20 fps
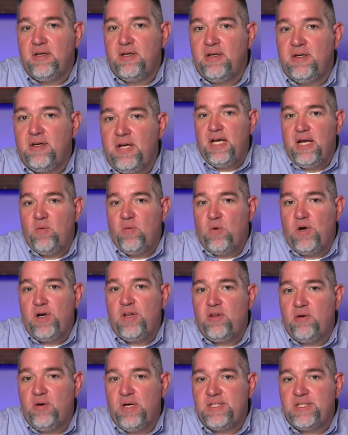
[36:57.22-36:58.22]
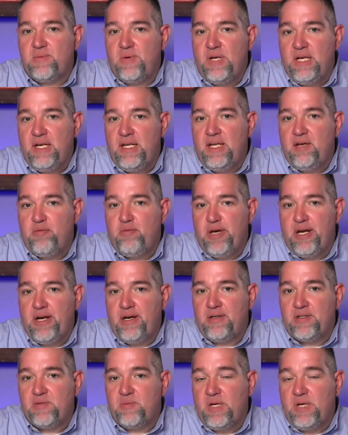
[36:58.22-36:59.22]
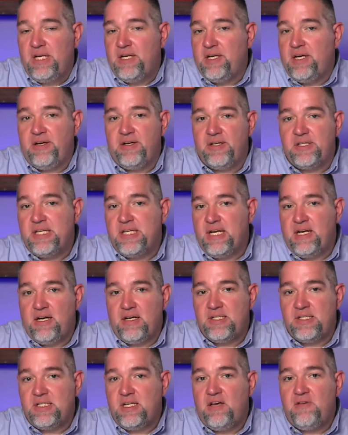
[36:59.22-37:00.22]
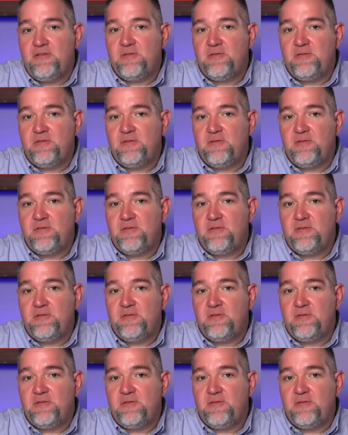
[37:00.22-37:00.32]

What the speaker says: And one of the ways we need to get better is we need to understand ourselves.